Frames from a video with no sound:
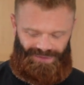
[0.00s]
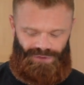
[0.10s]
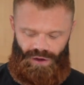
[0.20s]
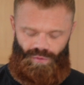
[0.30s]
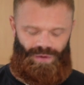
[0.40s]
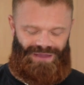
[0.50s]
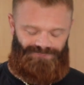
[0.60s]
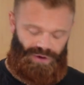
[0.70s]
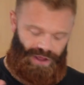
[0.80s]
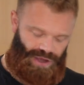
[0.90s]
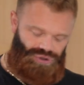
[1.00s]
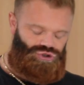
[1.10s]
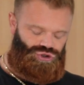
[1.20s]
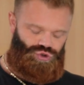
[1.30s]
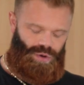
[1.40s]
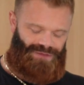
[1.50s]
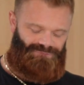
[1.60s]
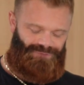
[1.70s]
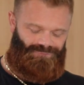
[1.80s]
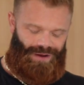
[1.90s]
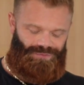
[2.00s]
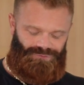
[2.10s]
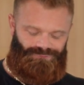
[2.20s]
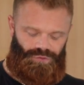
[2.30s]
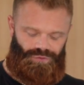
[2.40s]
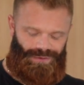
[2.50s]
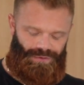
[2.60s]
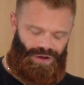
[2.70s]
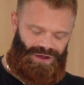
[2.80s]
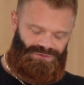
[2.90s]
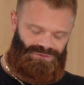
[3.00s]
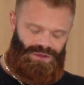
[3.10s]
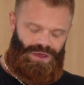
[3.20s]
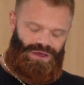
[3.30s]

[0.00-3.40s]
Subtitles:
So we have got 125 grams of cream of rice,